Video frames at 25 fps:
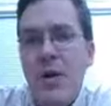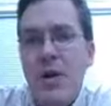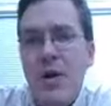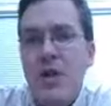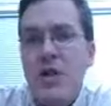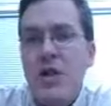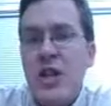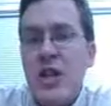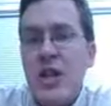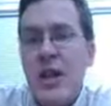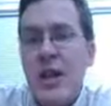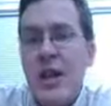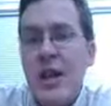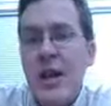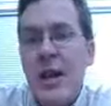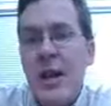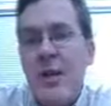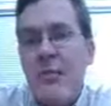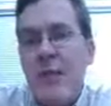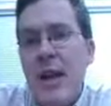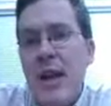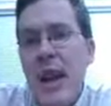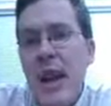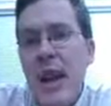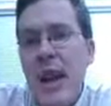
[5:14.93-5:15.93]
when you start getting
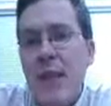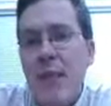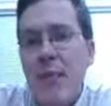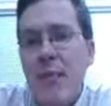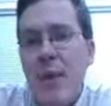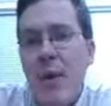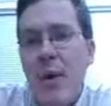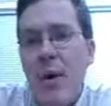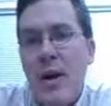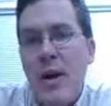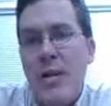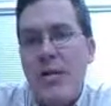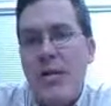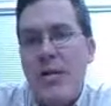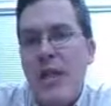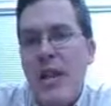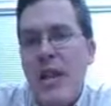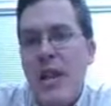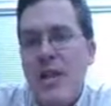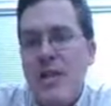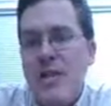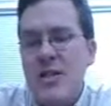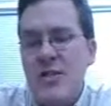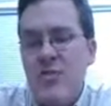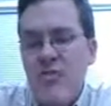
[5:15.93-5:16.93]
up to 8 points, you
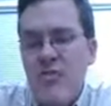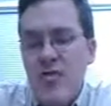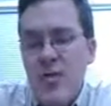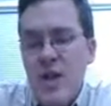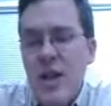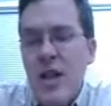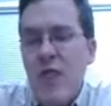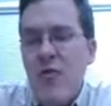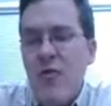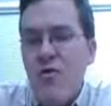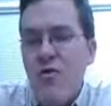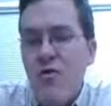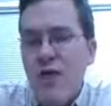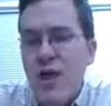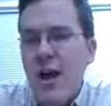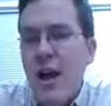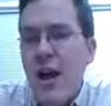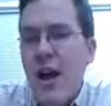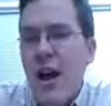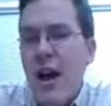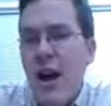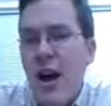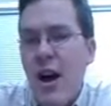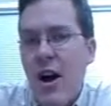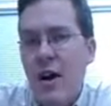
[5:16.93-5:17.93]
get really,
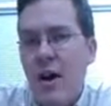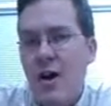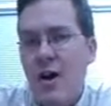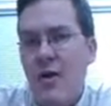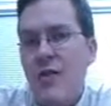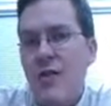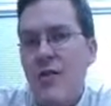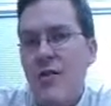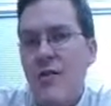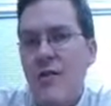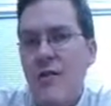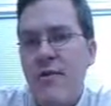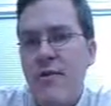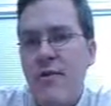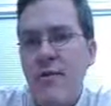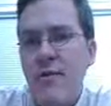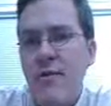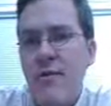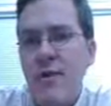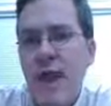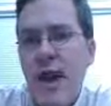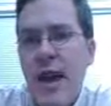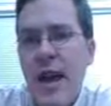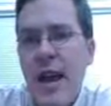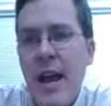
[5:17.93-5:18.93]
really hard
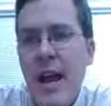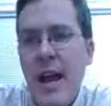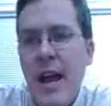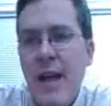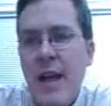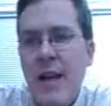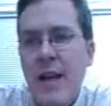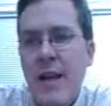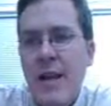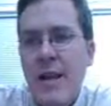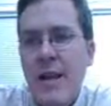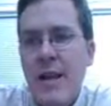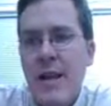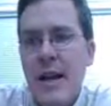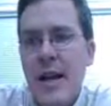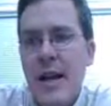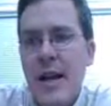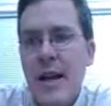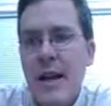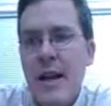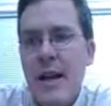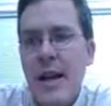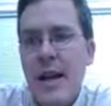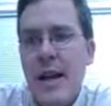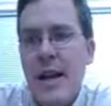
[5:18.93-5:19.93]
for
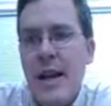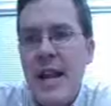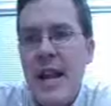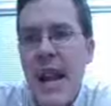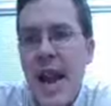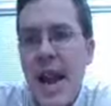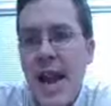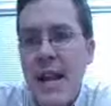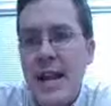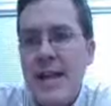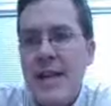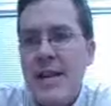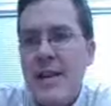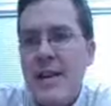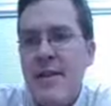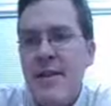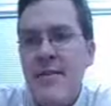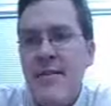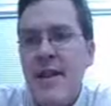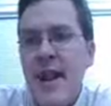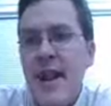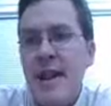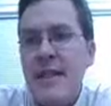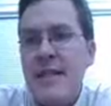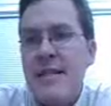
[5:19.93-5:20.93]
an
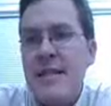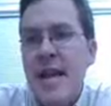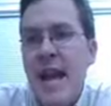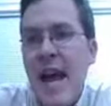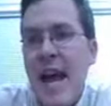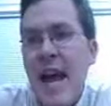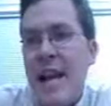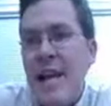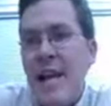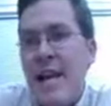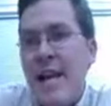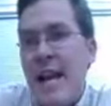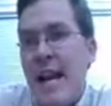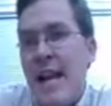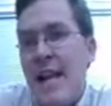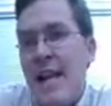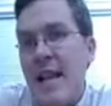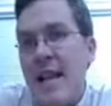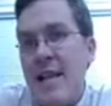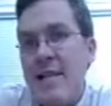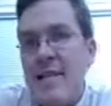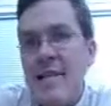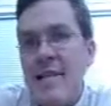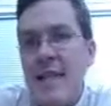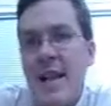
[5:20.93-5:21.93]
additive that's added at,
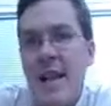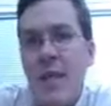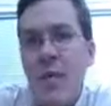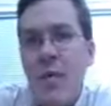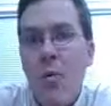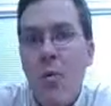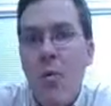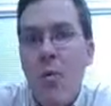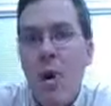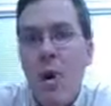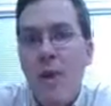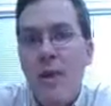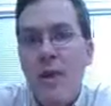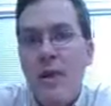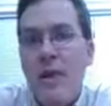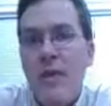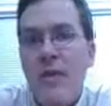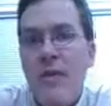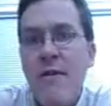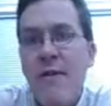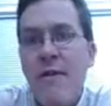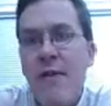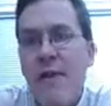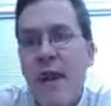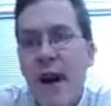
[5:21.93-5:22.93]
let's say, a 1
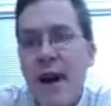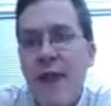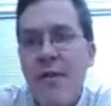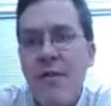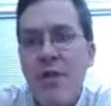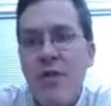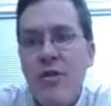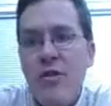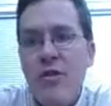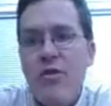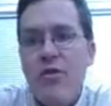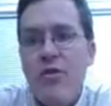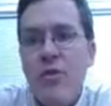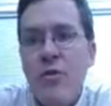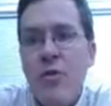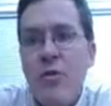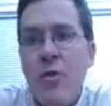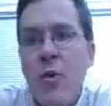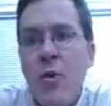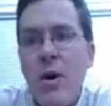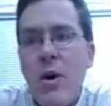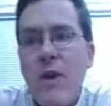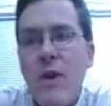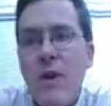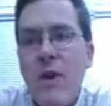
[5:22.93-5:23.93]
to 500 or
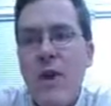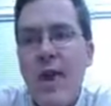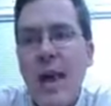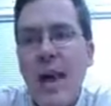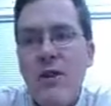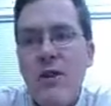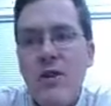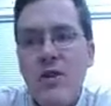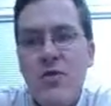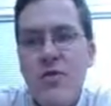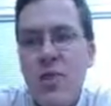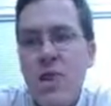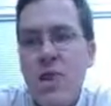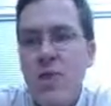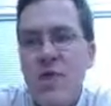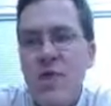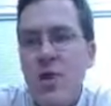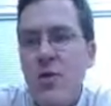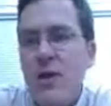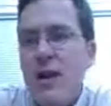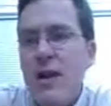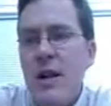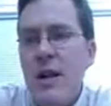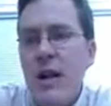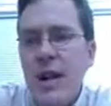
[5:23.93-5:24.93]
a 1 to 1,000
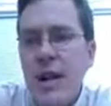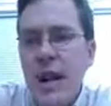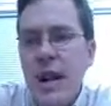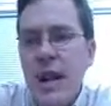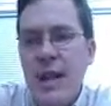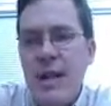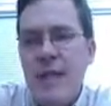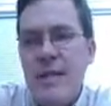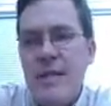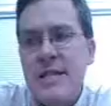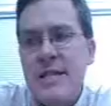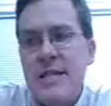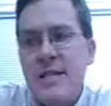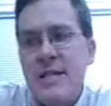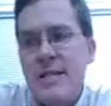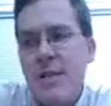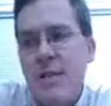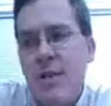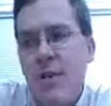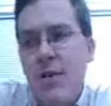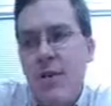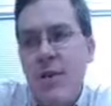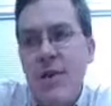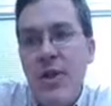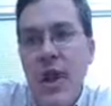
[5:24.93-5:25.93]
ratio. It's,
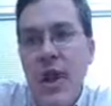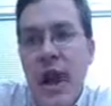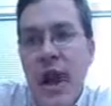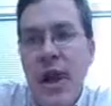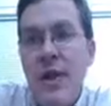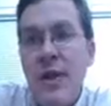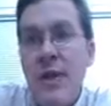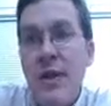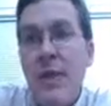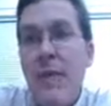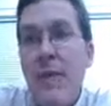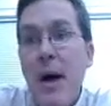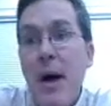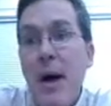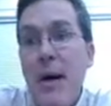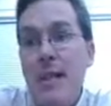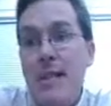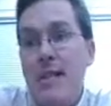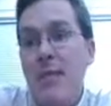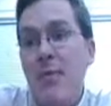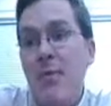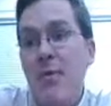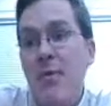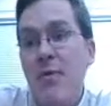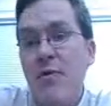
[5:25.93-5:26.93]
you know, nigh on
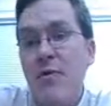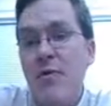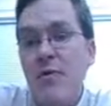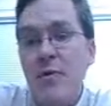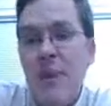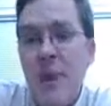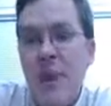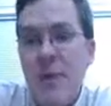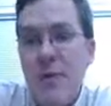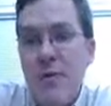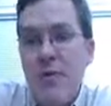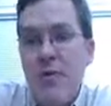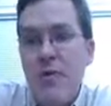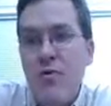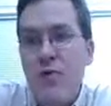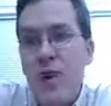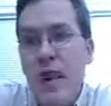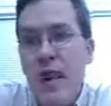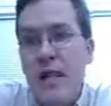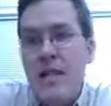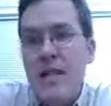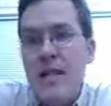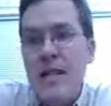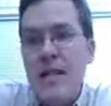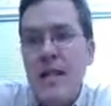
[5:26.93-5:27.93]
impossible for them to
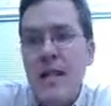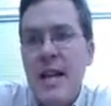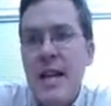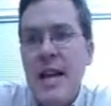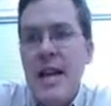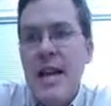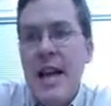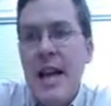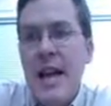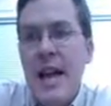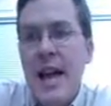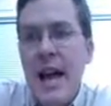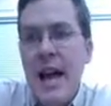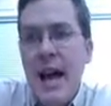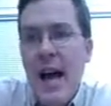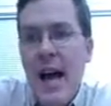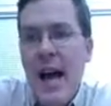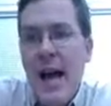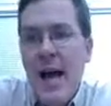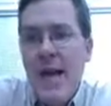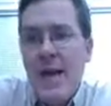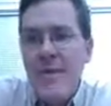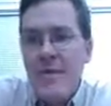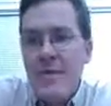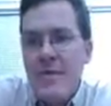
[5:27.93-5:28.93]
raise cetane that
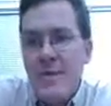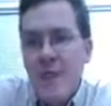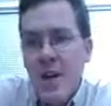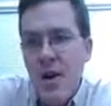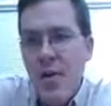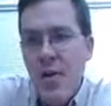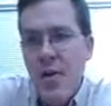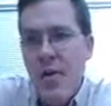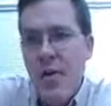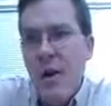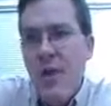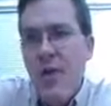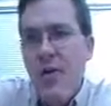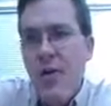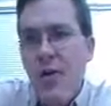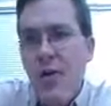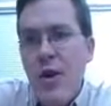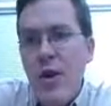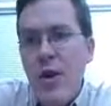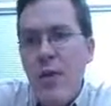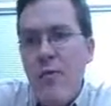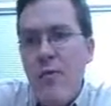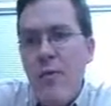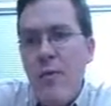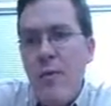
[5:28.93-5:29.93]
high. So
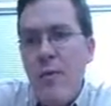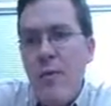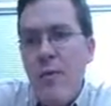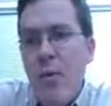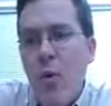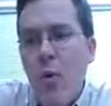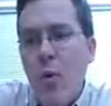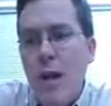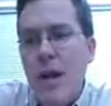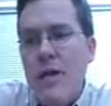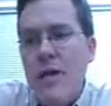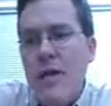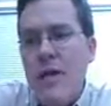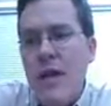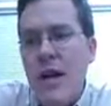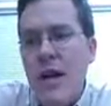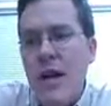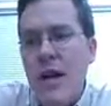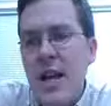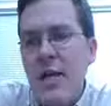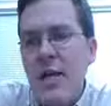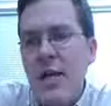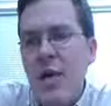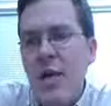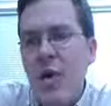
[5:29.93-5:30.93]
3 to 4 points,
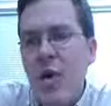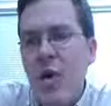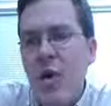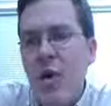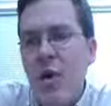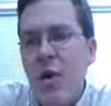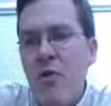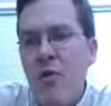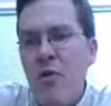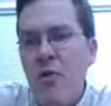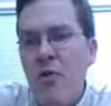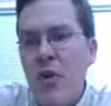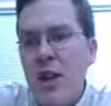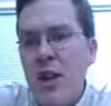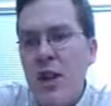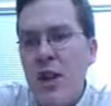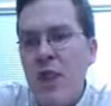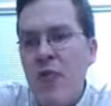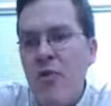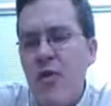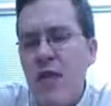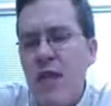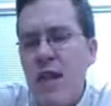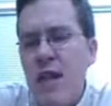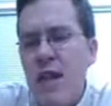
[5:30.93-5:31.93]
unless you're going
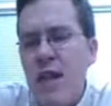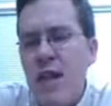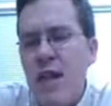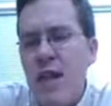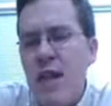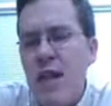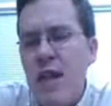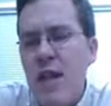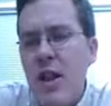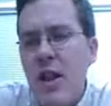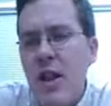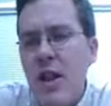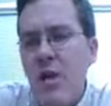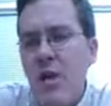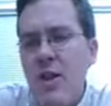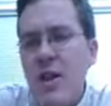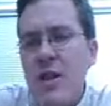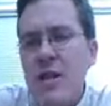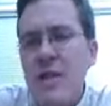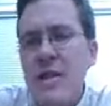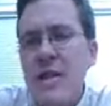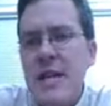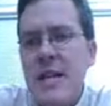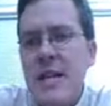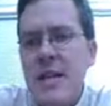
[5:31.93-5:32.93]
really, really low
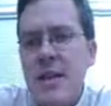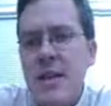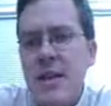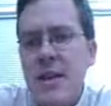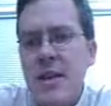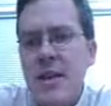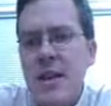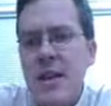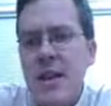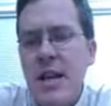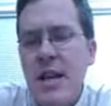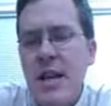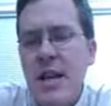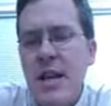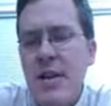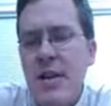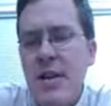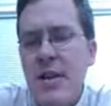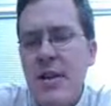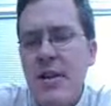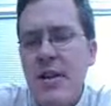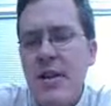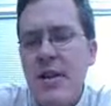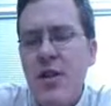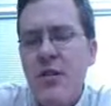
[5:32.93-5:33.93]
on
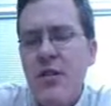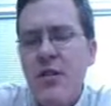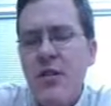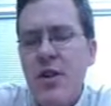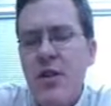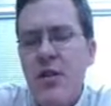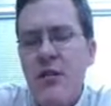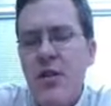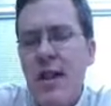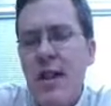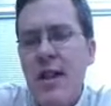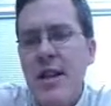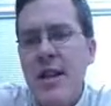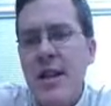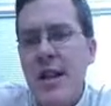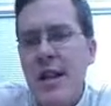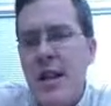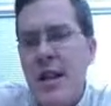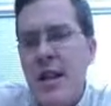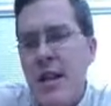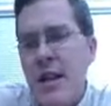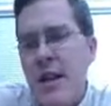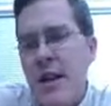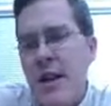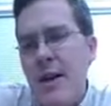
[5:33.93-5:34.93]
the tree rate,
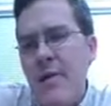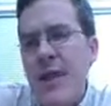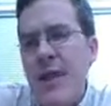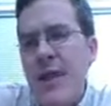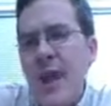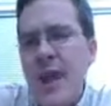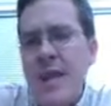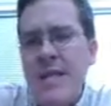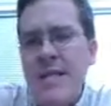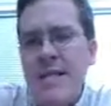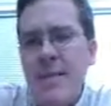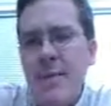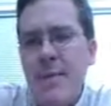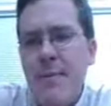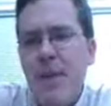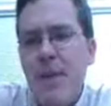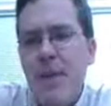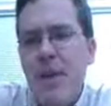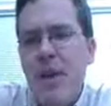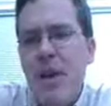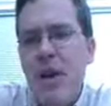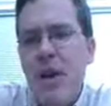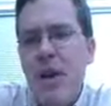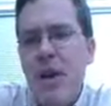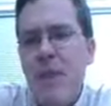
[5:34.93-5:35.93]
that's
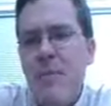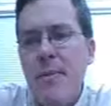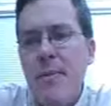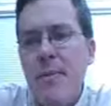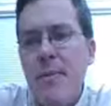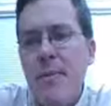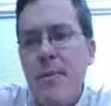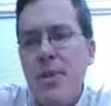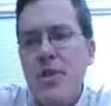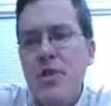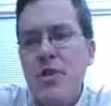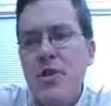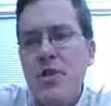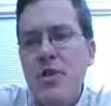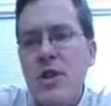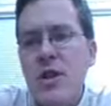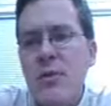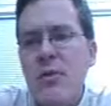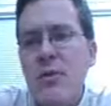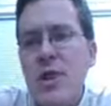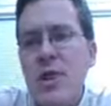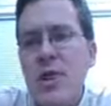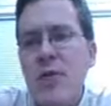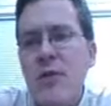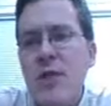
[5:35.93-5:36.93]
typically going to be what you're
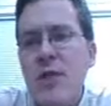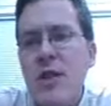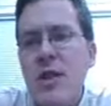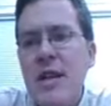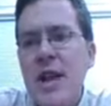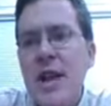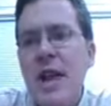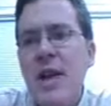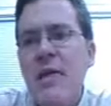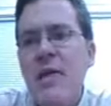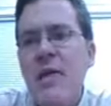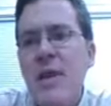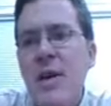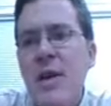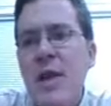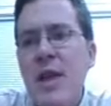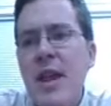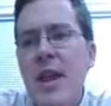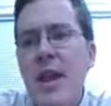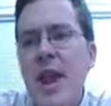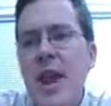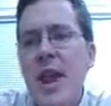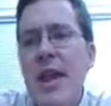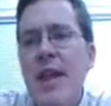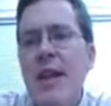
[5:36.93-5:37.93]
going to be able to get
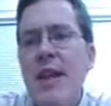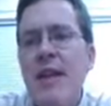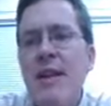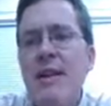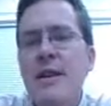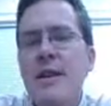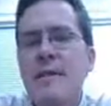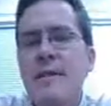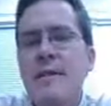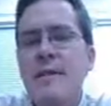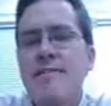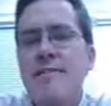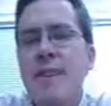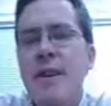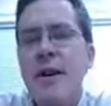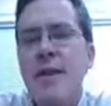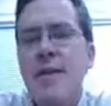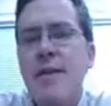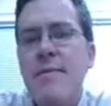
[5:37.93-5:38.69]
with a